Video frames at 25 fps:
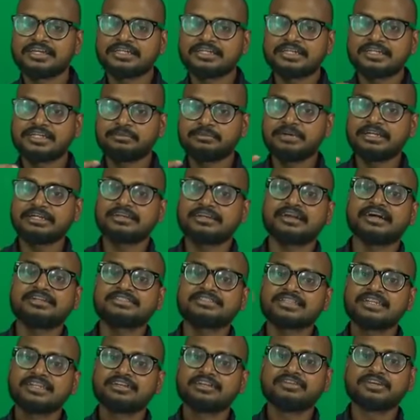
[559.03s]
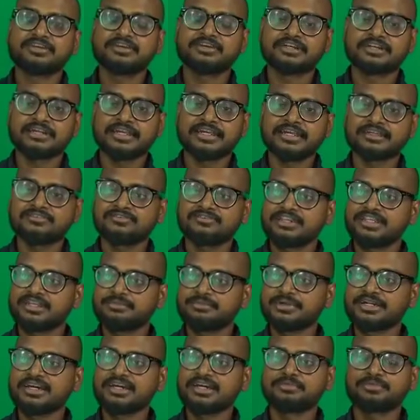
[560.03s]
it may translate when you are trying for the
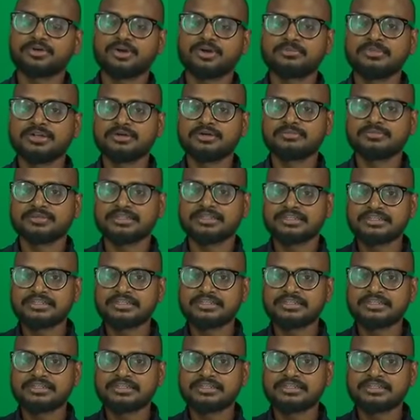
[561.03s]
bigger problem.